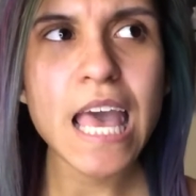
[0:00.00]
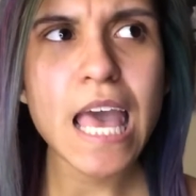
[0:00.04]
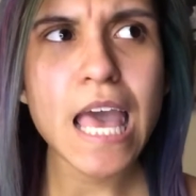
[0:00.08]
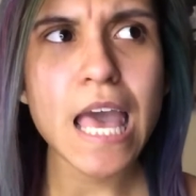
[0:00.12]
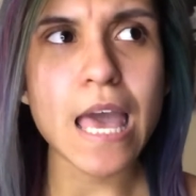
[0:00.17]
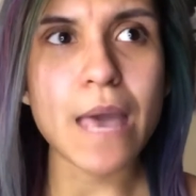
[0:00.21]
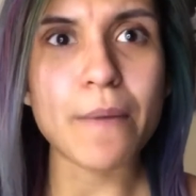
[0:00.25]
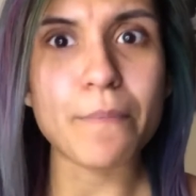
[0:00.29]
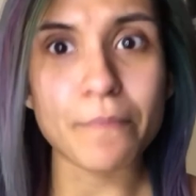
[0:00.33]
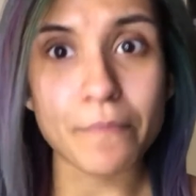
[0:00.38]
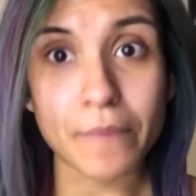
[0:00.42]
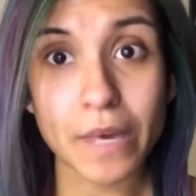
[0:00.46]

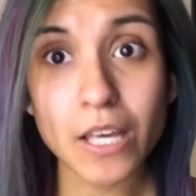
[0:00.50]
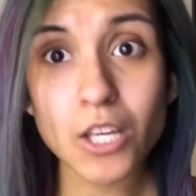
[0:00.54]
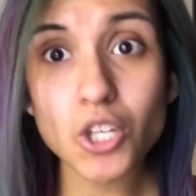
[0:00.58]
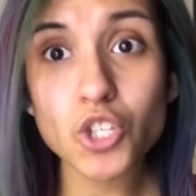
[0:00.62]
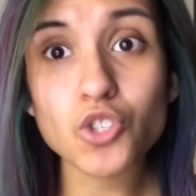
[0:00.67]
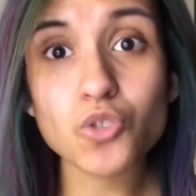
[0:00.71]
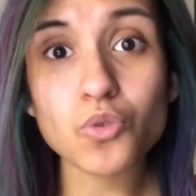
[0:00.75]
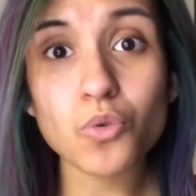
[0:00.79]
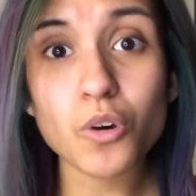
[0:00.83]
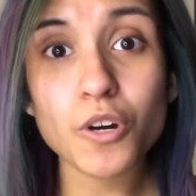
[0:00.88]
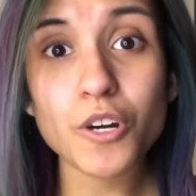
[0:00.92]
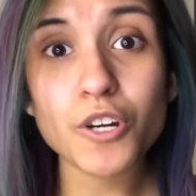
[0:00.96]
And make
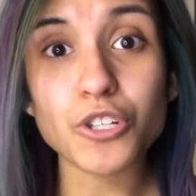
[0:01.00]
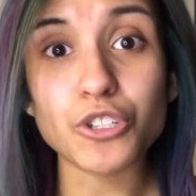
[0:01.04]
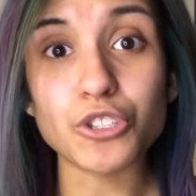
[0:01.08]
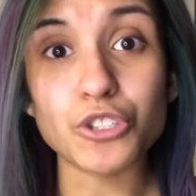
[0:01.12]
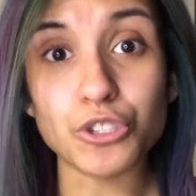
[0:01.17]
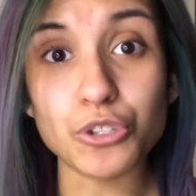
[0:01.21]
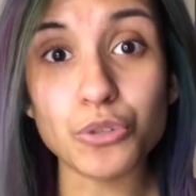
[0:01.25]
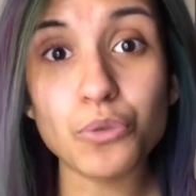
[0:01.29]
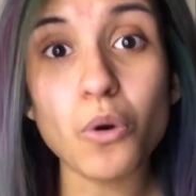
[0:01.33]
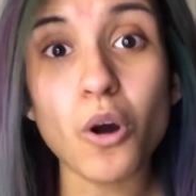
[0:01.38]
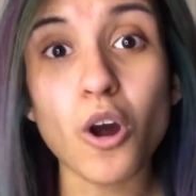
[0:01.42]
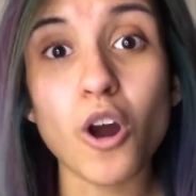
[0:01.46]
sure
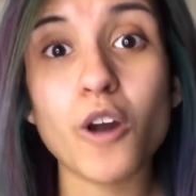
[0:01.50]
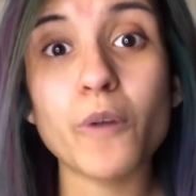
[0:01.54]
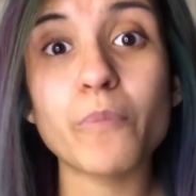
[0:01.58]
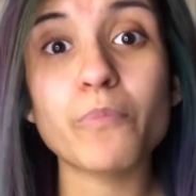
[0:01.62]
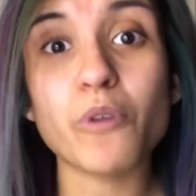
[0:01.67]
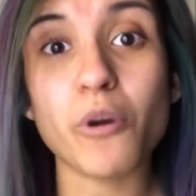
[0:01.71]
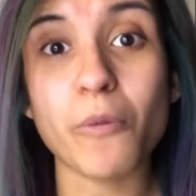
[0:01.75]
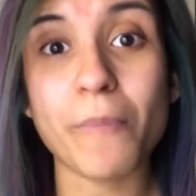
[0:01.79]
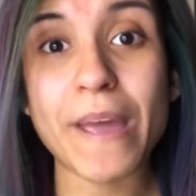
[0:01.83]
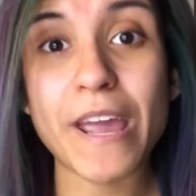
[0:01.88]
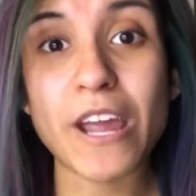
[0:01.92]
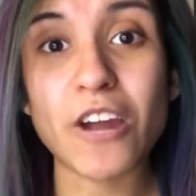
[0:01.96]
you are
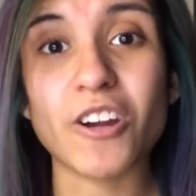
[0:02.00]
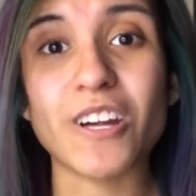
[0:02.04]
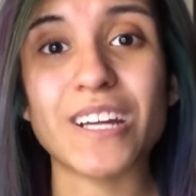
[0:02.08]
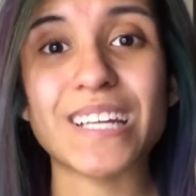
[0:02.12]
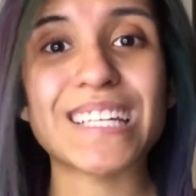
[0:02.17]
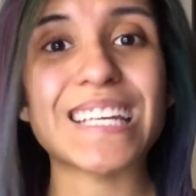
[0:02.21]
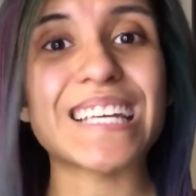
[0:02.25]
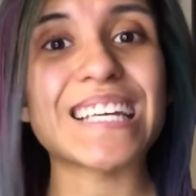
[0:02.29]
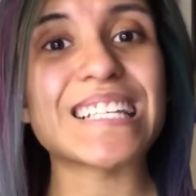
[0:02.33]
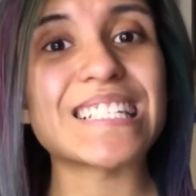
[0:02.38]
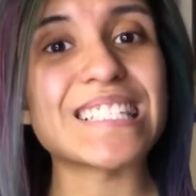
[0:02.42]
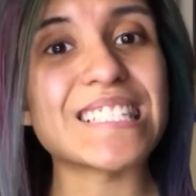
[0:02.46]
preparing
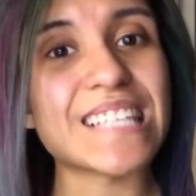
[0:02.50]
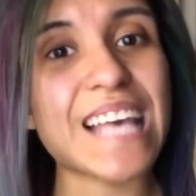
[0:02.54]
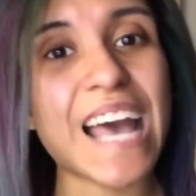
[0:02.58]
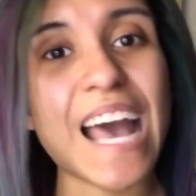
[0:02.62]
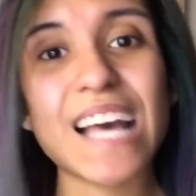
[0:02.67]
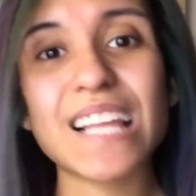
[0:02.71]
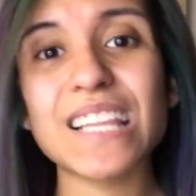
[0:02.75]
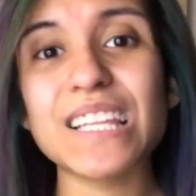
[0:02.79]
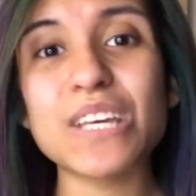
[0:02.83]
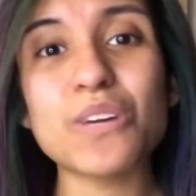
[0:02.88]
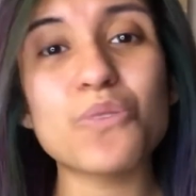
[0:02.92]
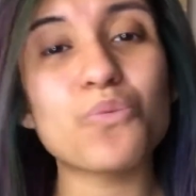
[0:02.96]

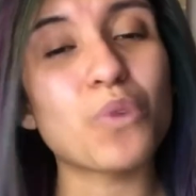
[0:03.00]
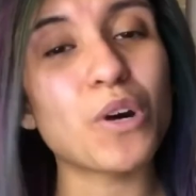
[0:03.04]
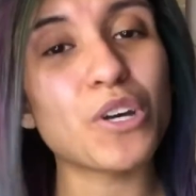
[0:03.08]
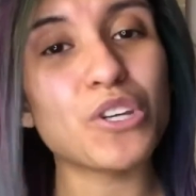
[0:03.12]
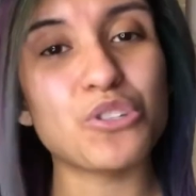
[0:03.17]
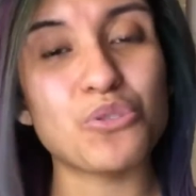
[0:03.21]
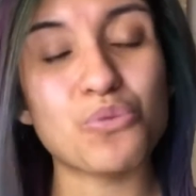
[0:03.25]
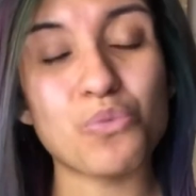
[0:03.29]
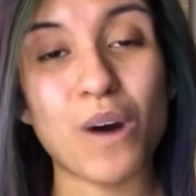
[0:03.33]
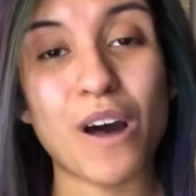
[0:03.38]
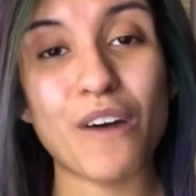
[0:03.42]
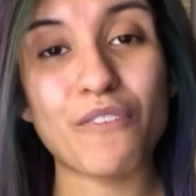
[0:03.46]
exactly what
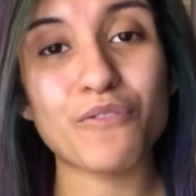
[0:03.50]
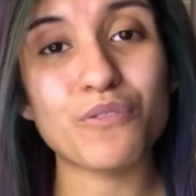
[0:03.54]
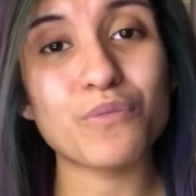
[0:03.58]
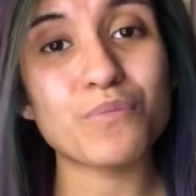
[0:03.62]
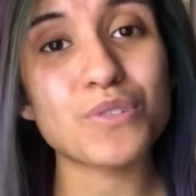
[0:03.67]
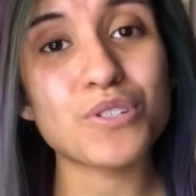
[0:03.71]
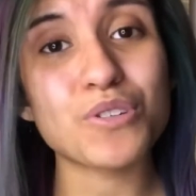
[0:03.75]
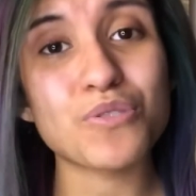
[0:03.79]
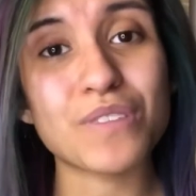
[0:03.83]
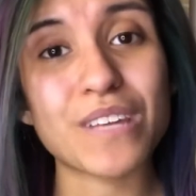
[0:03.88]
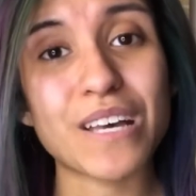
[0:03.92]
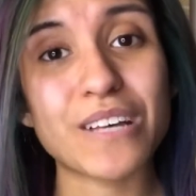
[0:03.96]
you want from
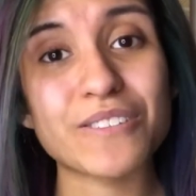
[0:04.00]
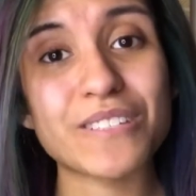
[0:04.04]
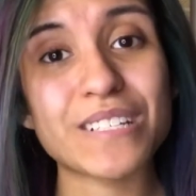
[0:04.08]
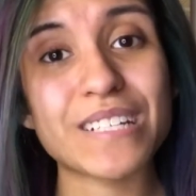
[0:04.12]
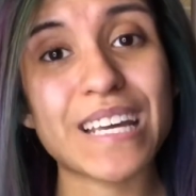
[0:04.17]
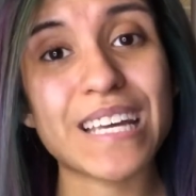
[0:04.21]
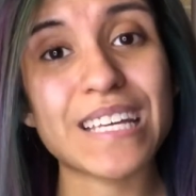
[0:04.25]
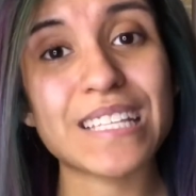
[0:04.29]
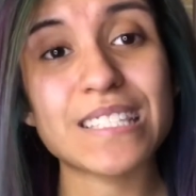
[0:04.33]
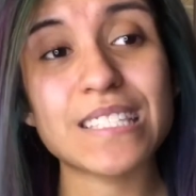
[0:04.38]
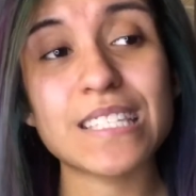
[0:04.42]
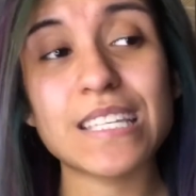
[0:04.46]

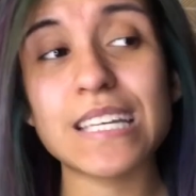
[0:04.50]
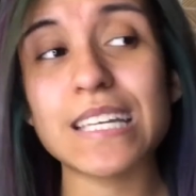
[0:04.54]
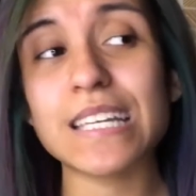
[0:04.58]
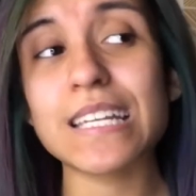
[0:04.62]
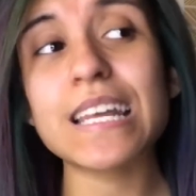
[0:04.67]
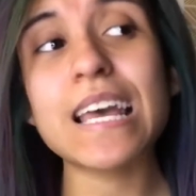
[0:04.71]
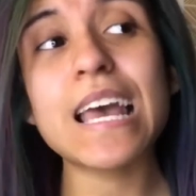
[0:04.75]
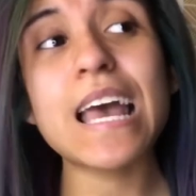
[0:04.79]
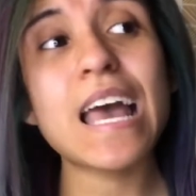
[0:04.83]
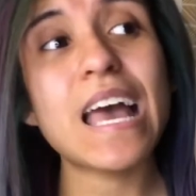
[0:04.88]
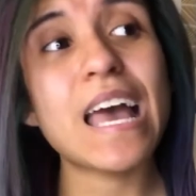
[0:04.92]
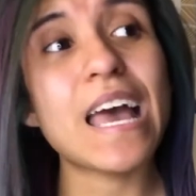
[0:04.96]
2018
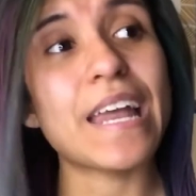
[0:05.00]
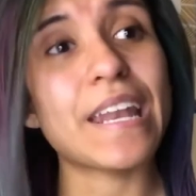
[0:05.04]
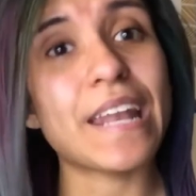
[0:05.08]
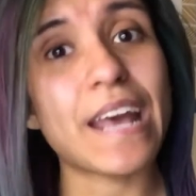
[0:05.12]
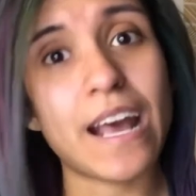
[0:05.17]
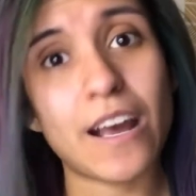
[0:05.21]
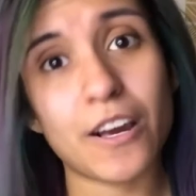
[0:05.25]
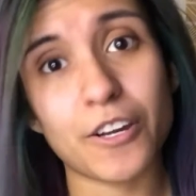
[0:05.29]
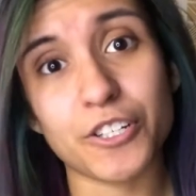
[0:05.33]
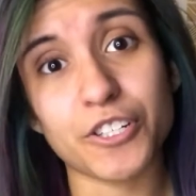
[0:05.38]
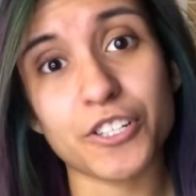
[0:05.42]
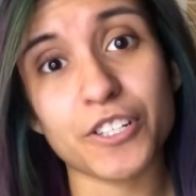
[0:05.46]
and
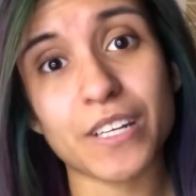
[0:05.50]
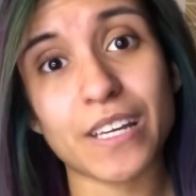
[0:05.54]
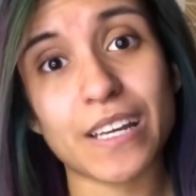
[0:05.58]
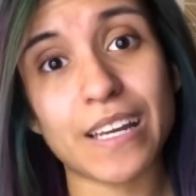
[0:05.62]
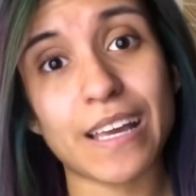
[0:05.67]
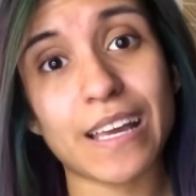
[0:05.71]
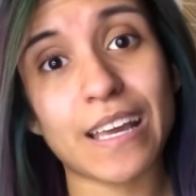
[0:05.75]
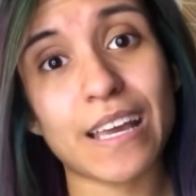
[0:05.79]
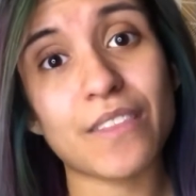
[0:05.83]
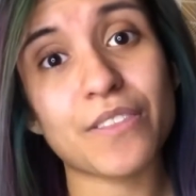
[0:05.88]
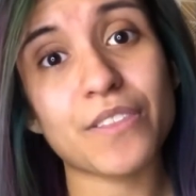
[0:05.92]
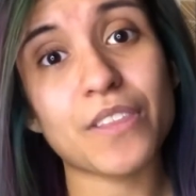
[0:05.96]
how you're gonna
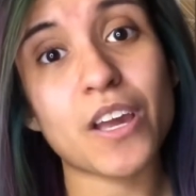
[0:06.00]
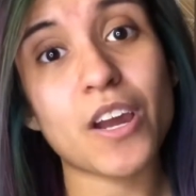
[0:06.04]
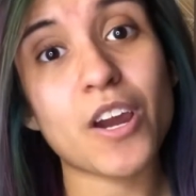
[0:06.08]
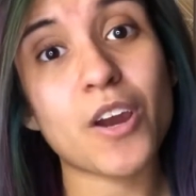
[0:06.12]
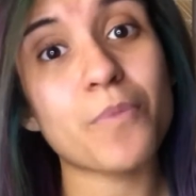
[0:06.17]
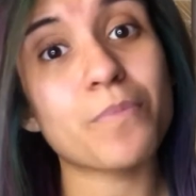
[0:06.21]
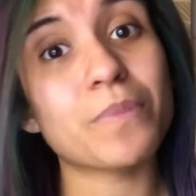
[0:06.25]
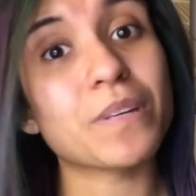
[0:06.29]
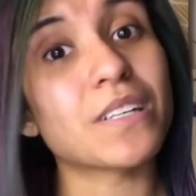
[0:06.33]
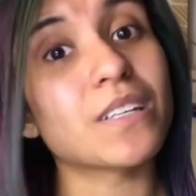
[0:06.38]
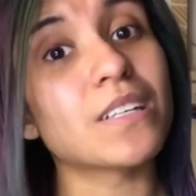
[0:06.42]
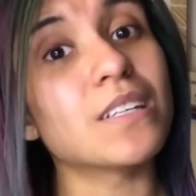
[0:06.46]
get there,
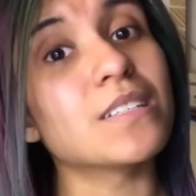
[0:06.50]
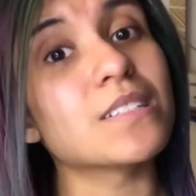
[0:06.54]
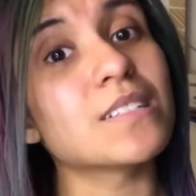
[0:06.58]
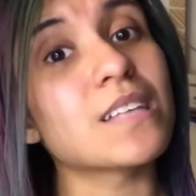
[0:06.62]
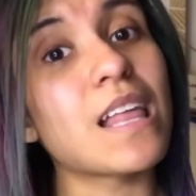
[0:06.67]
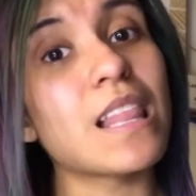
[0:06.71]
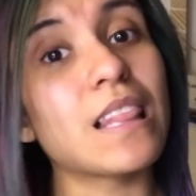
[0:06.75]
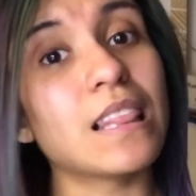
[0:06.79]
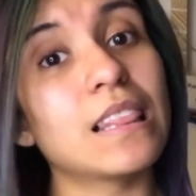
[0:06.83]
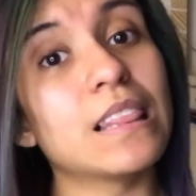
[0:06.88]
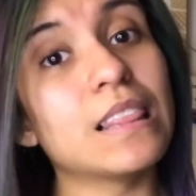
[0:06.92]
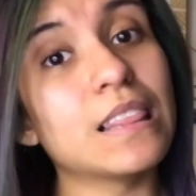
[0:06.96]
because
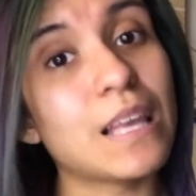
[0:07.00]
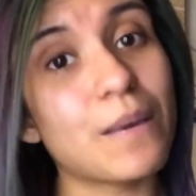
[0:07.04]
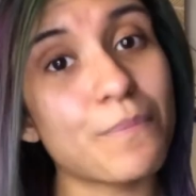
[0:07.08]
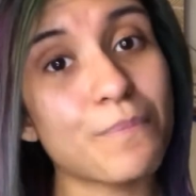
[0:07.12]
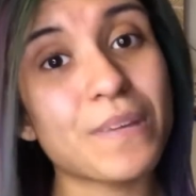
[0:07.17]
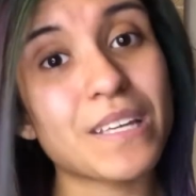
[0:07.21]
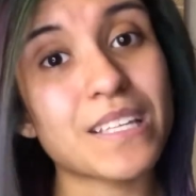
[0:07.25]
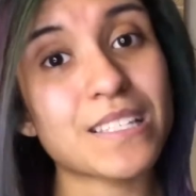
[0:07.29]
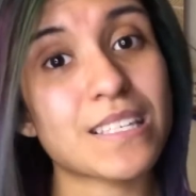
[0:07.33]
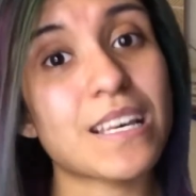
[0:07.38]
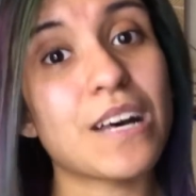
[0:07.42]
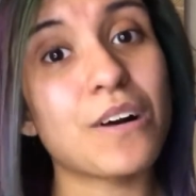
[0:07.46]
let
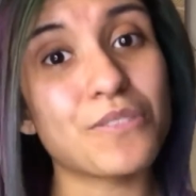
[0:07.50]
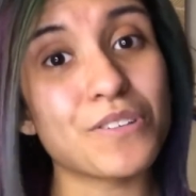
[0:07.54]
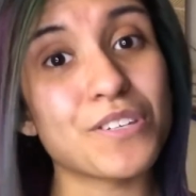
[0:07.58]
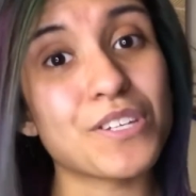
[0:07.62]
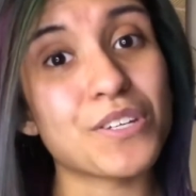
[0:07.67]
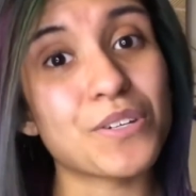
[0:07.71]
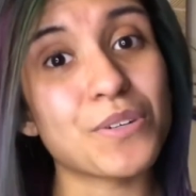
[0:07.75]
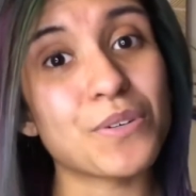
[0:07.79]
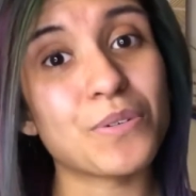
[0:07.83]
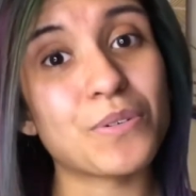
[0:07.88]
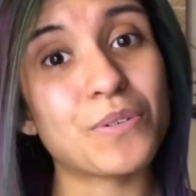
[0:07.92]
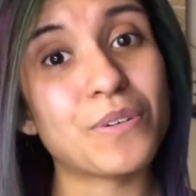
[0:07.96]
me tell
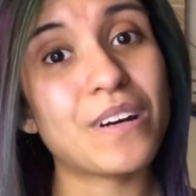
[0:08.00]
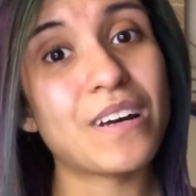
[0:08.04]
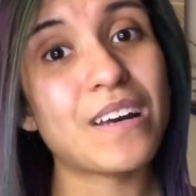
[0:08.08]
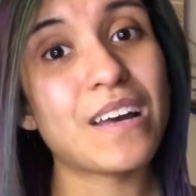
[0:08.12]
you,